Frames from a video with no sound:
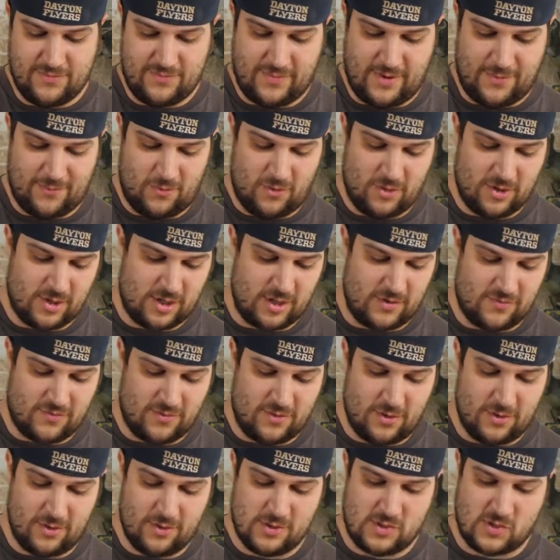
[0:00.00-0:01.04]
I'm wondering if
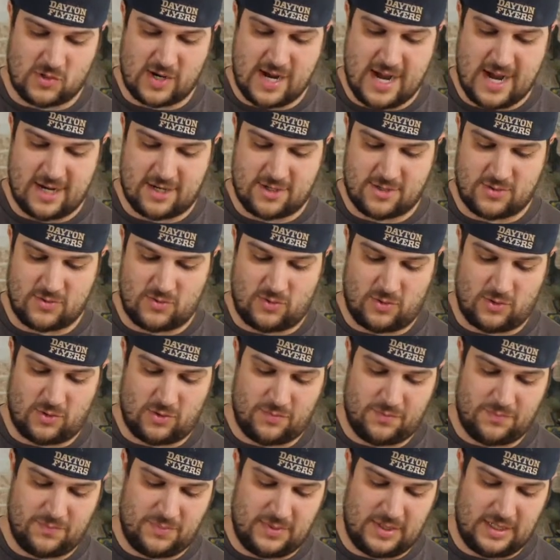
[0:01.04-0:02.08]
those are
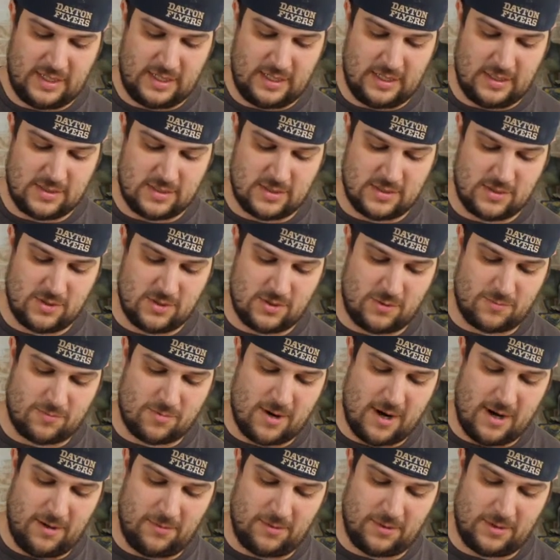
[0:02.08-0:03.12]
actual pieces. Those are
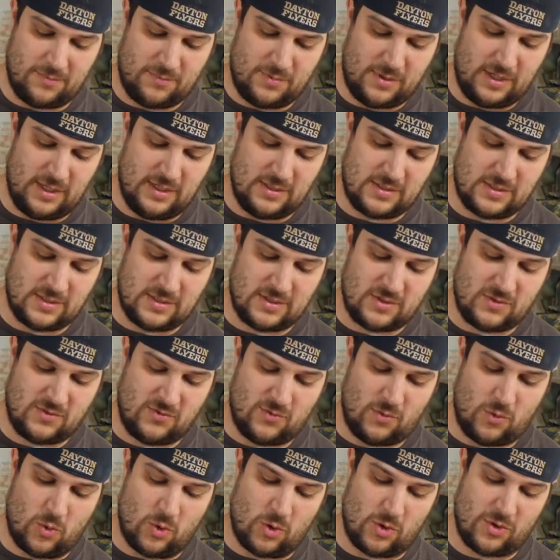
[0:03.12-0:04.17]
probably pieces
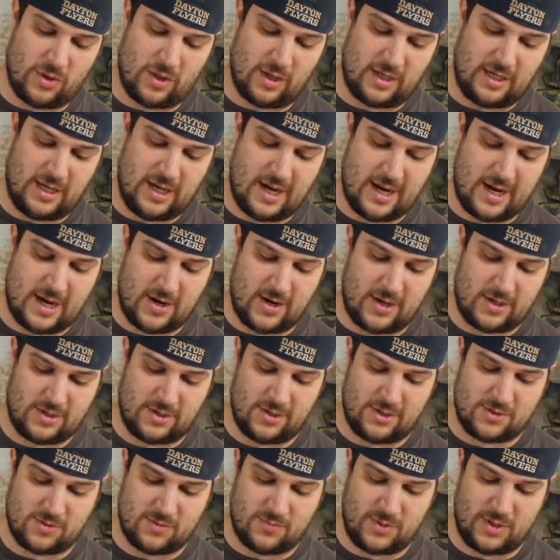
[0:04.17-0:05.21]
for the
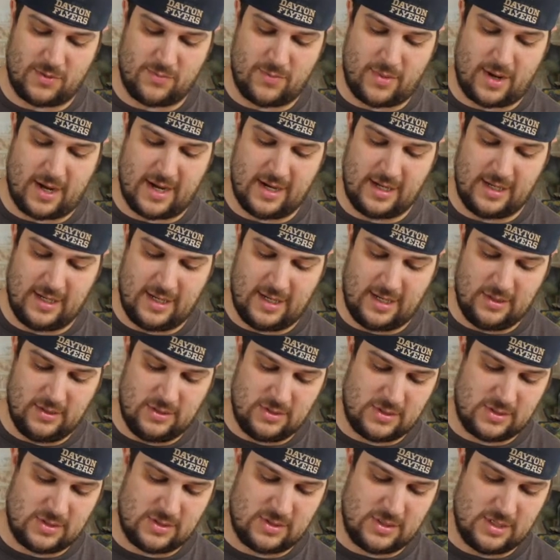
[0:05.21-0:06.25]
characters, would be my
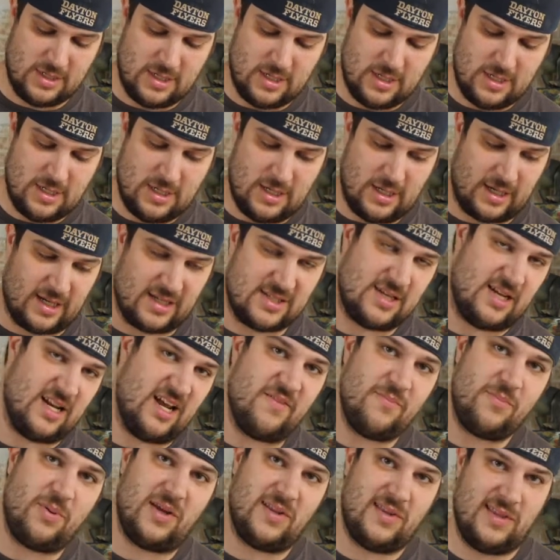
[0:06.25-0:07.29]
guess. Like I said, I
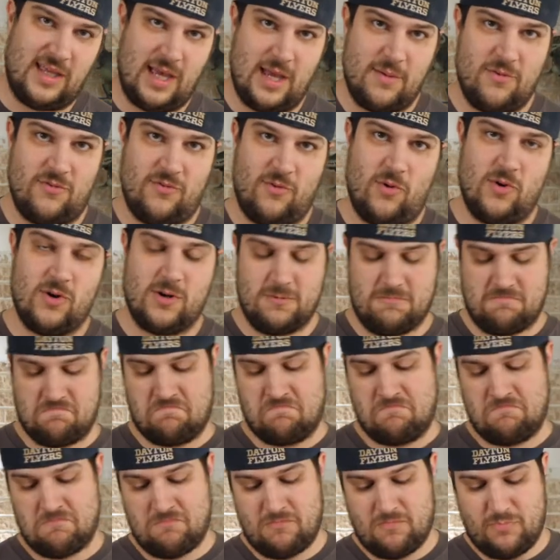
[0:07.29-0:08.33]
haven't played the game before,
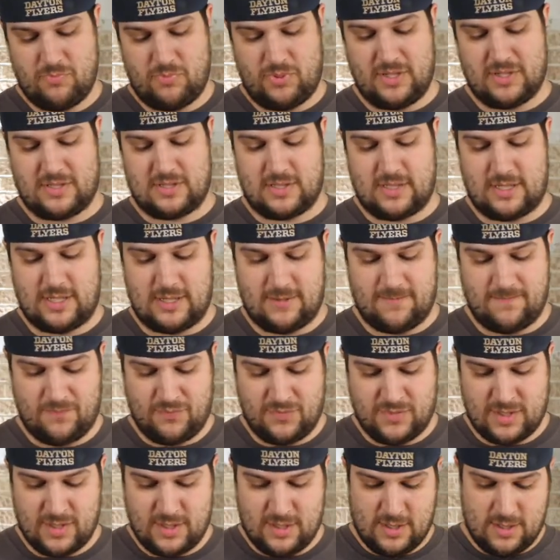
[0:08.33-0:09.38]
but
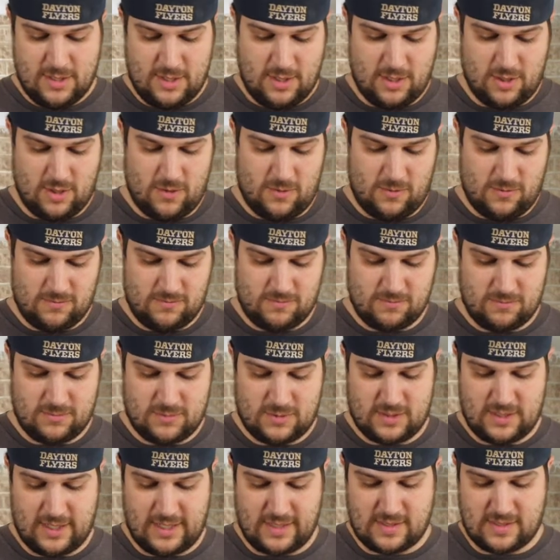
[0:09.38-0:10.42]

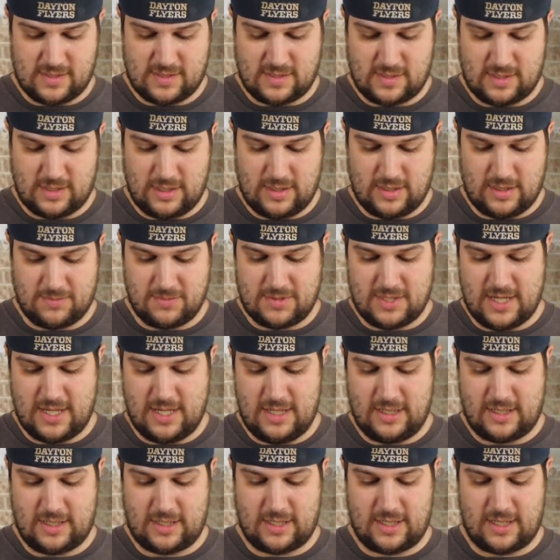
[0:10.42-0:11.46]
it's nice to see them
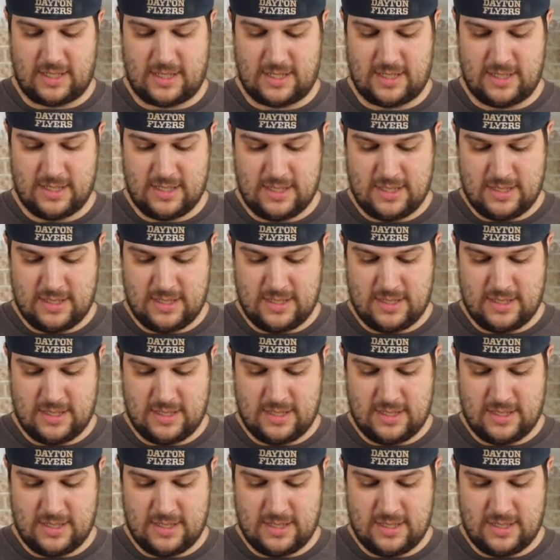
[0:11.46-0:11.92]
take the